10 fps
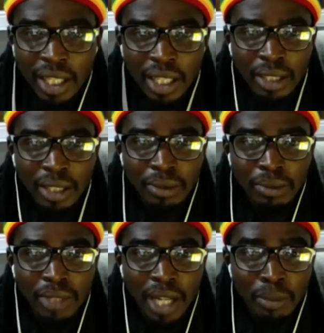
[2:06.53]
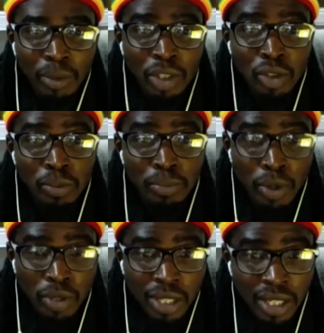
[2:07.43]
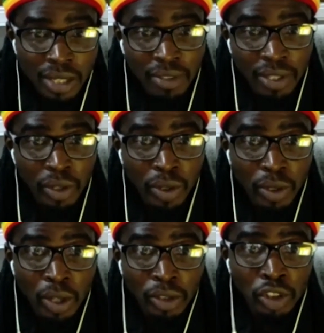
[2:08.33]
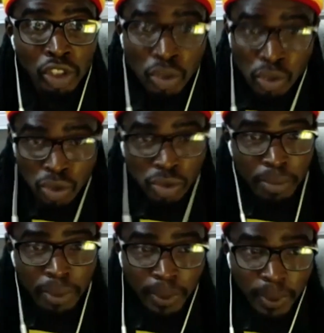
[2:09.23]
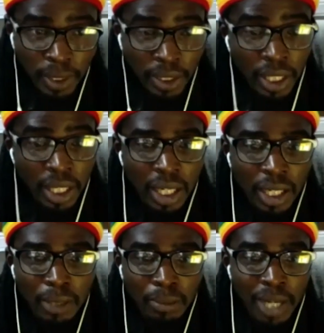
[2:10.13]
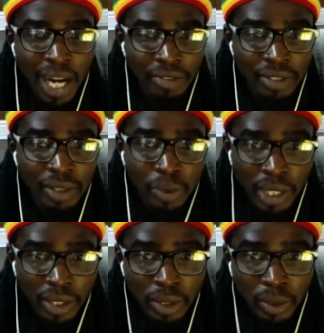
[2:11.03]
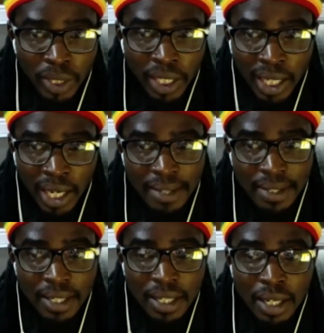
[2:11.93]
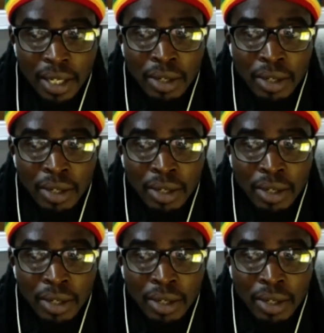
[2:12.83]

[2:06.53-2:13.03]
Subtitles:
I'm going to post this video on YouTube after we are done with the class.